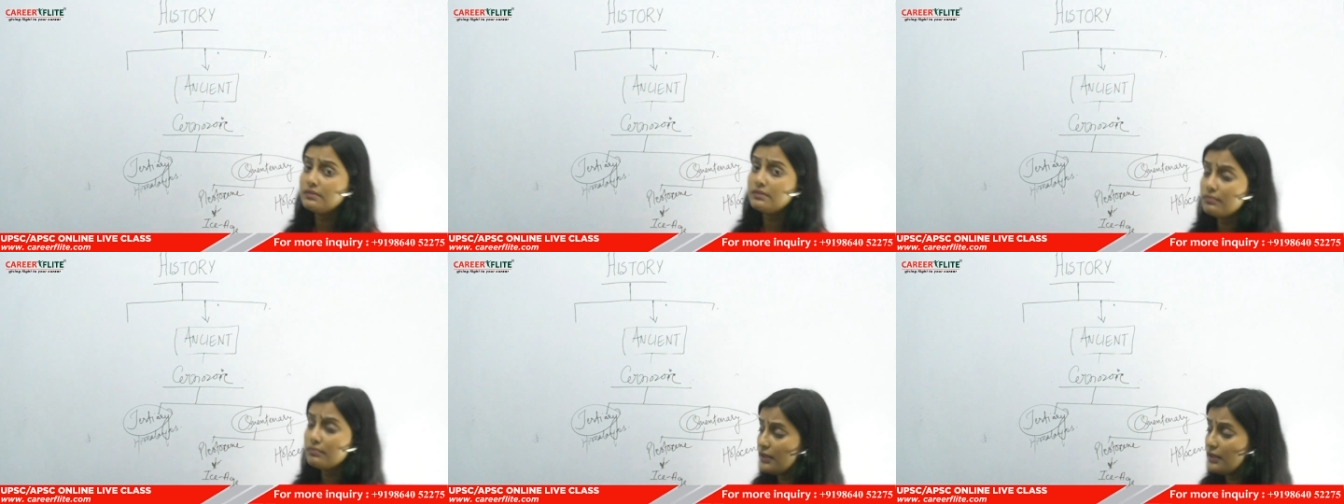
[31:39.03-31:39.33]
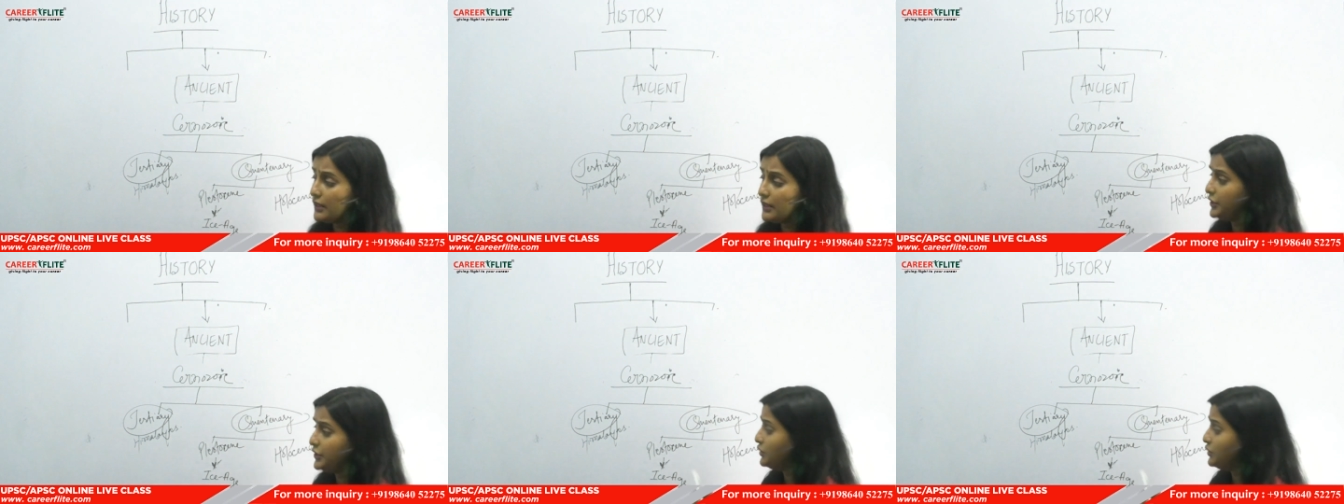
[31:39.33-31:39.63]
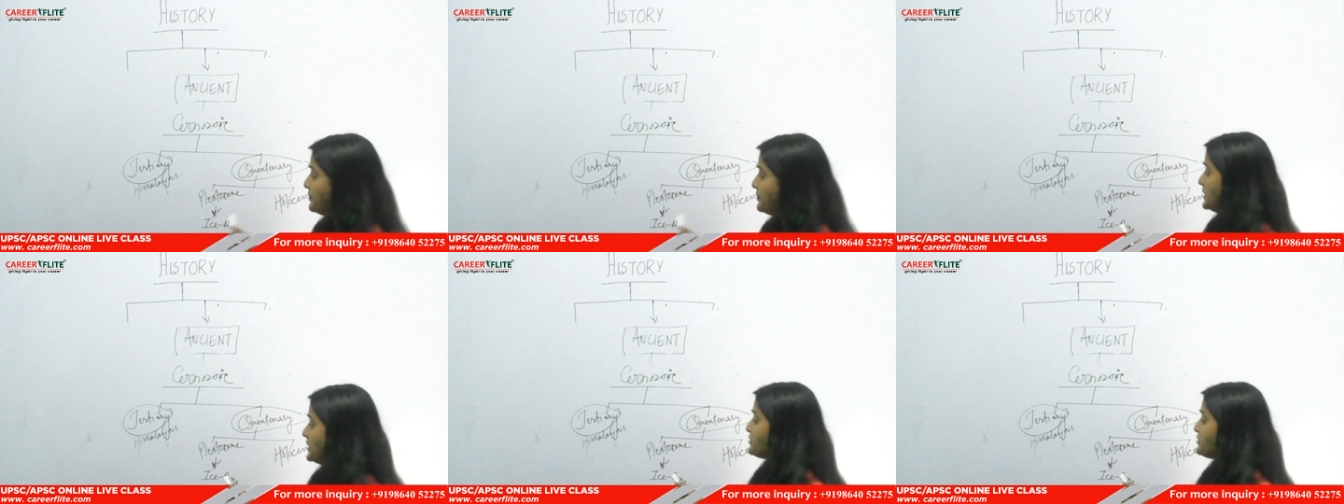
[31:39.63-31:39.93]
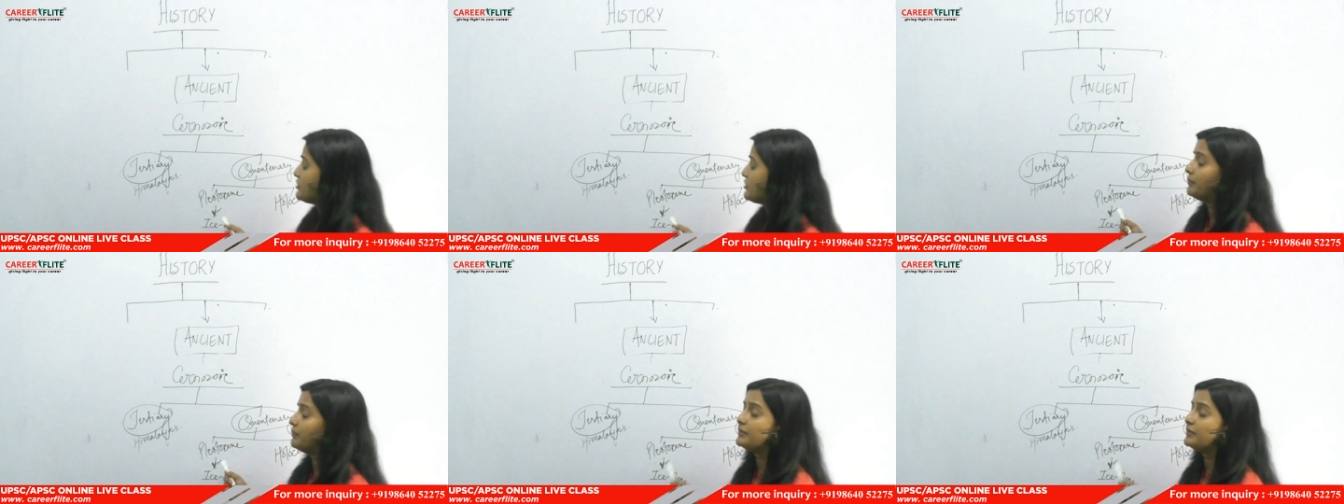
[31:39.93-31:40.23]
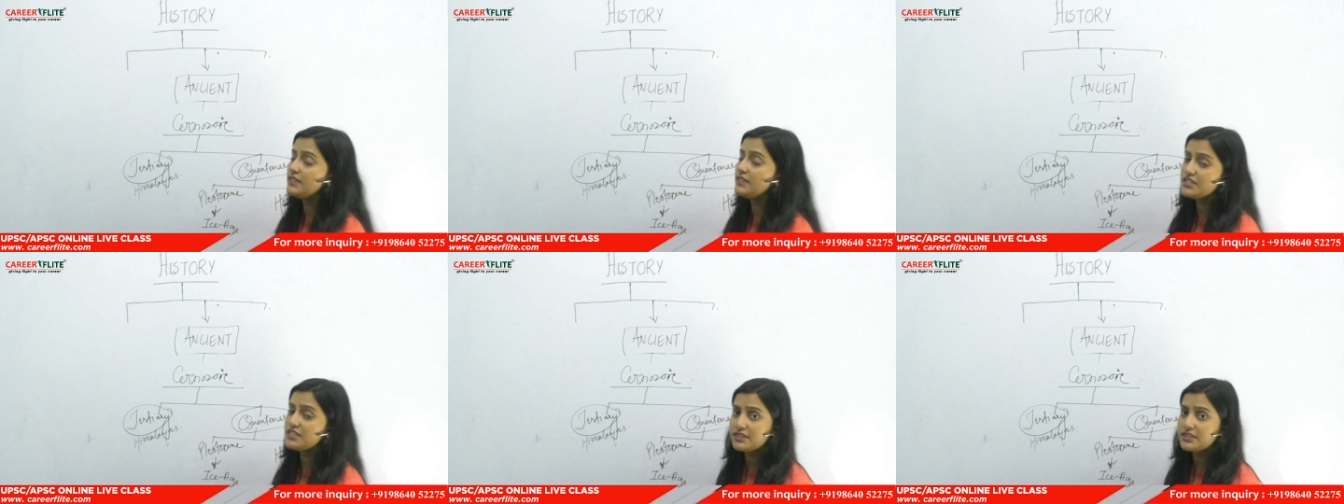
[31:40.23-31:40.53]
the humans of
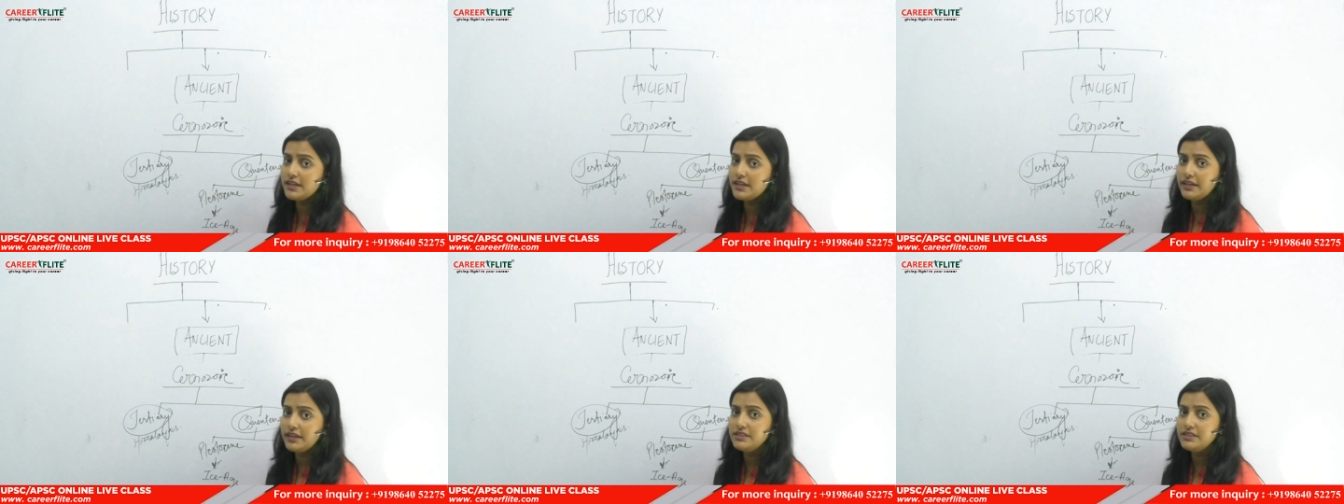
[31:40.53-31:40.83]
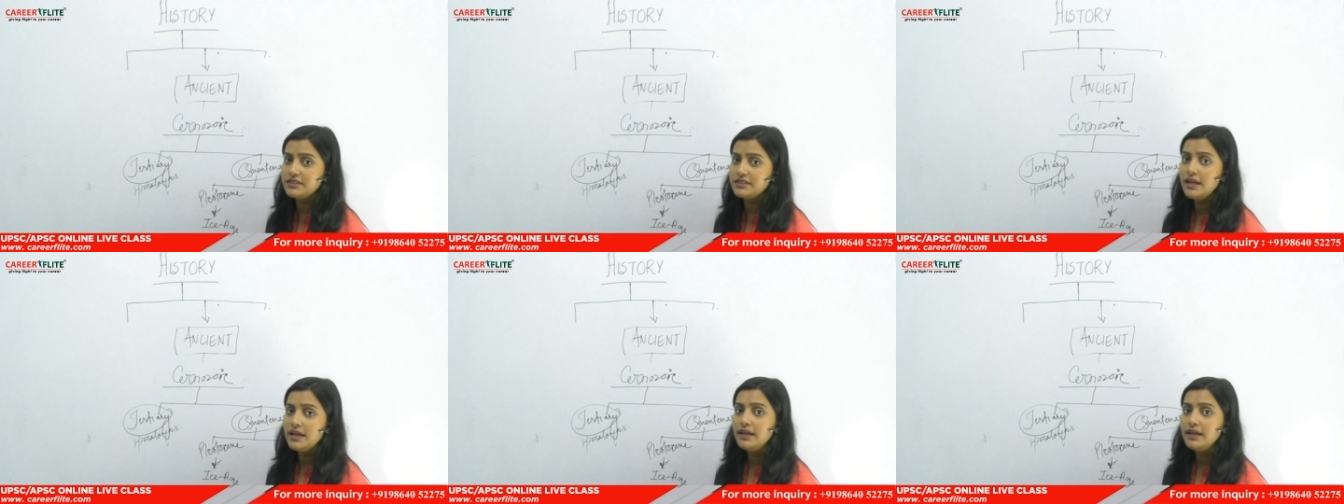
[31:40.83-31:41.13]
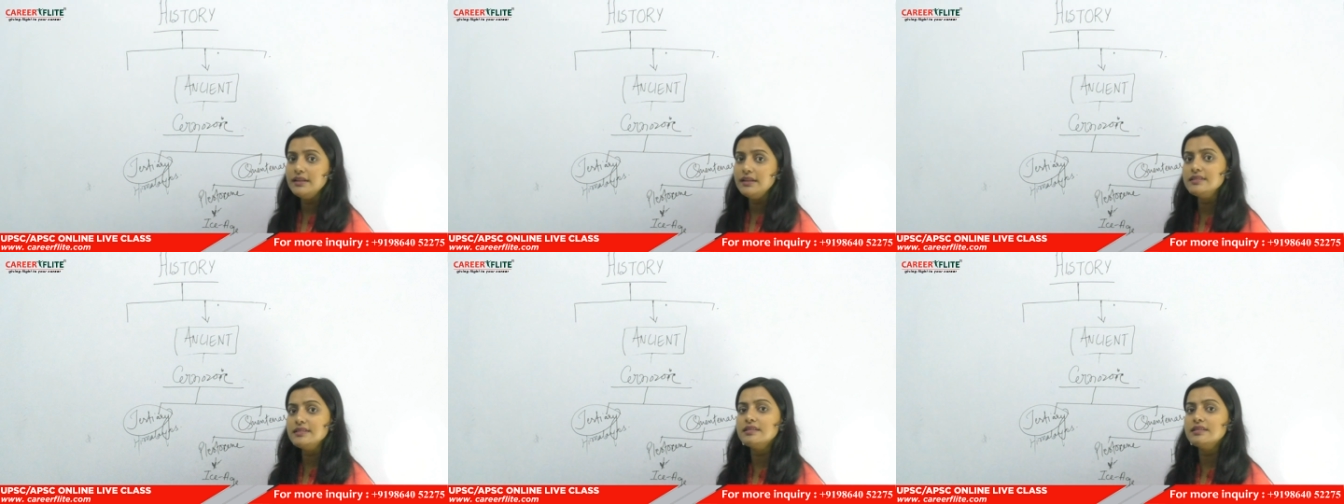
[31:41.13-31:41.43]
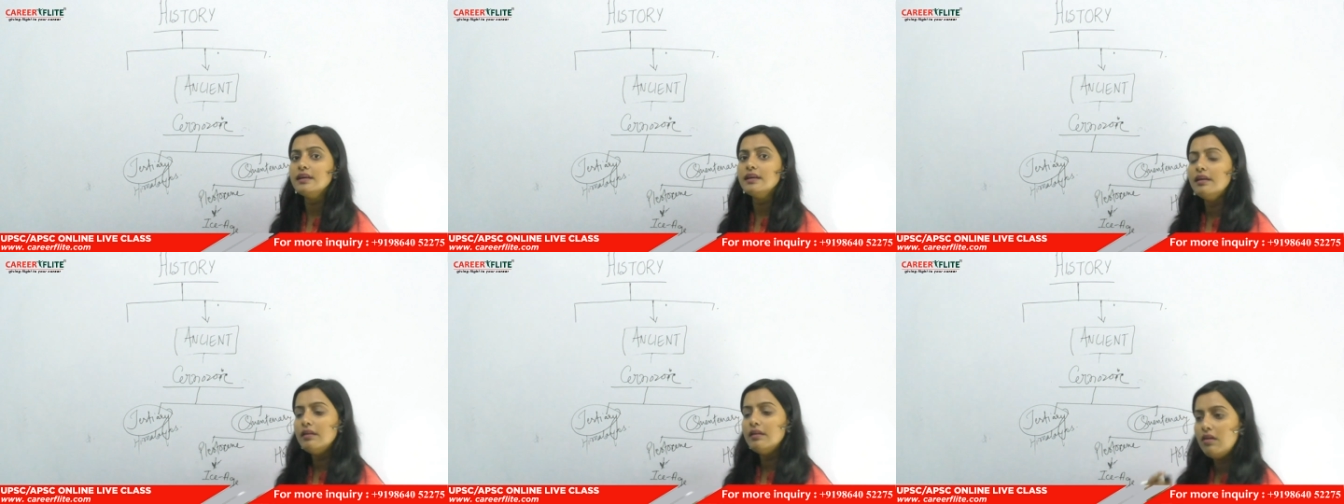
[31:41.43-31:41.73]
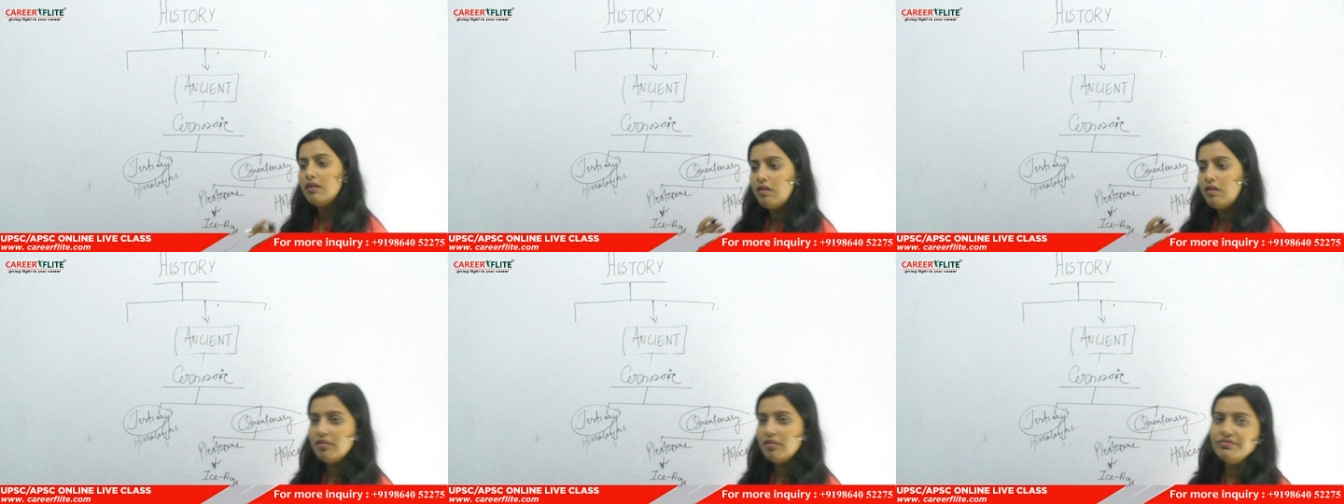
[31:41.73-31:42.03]
this stage is
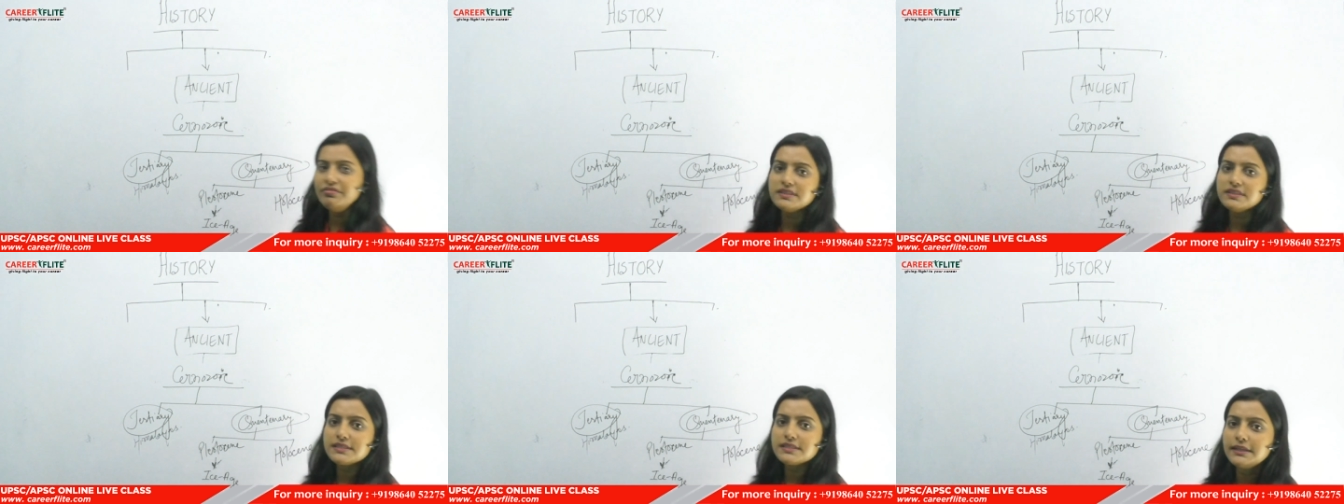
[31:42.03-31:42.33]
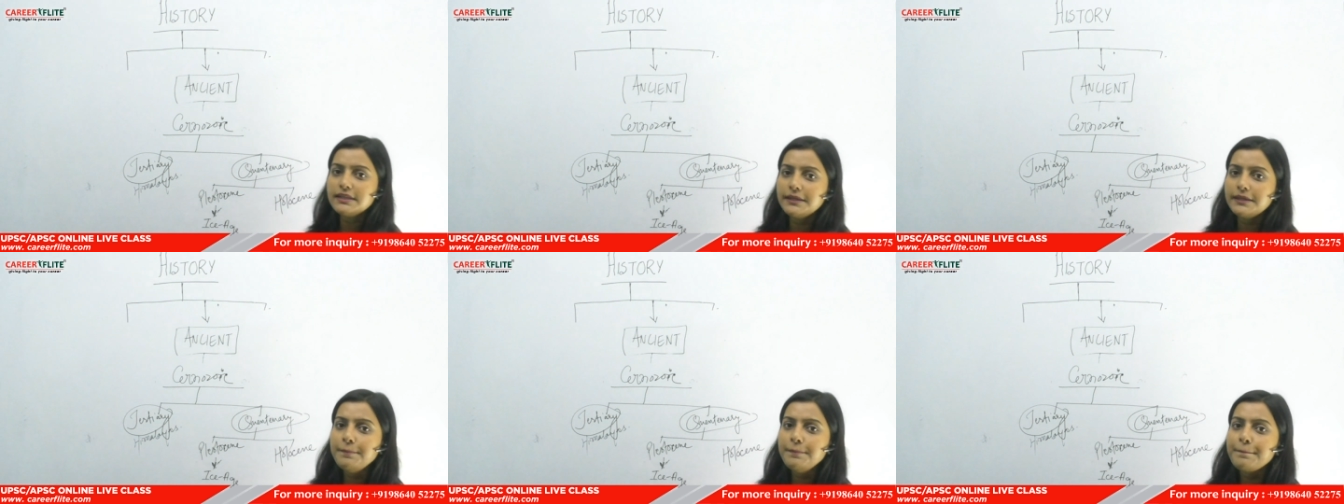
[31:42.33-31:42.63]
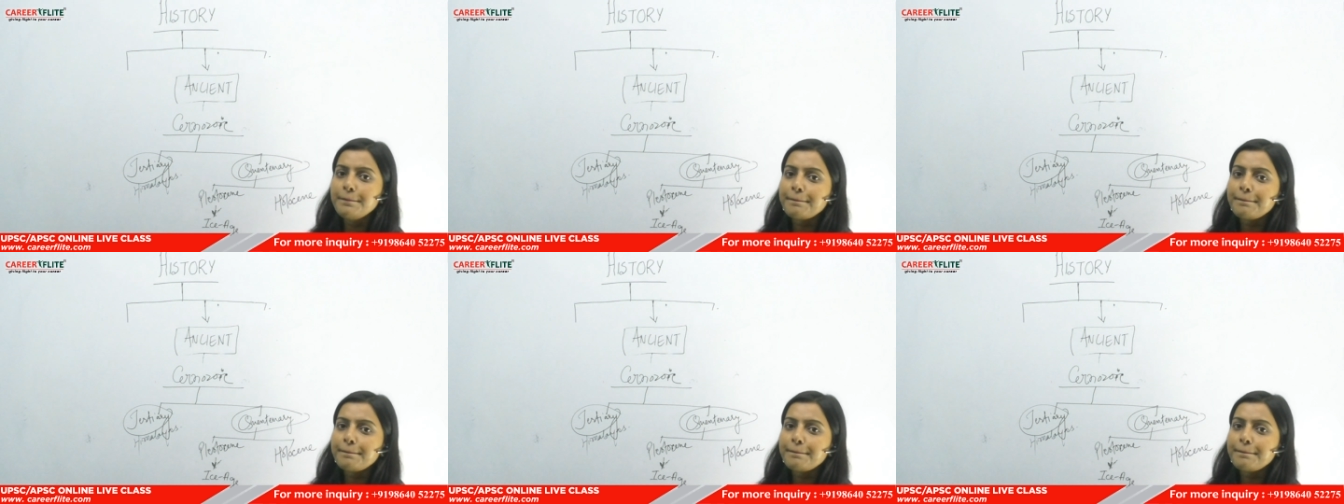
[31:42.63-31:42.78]
obviously,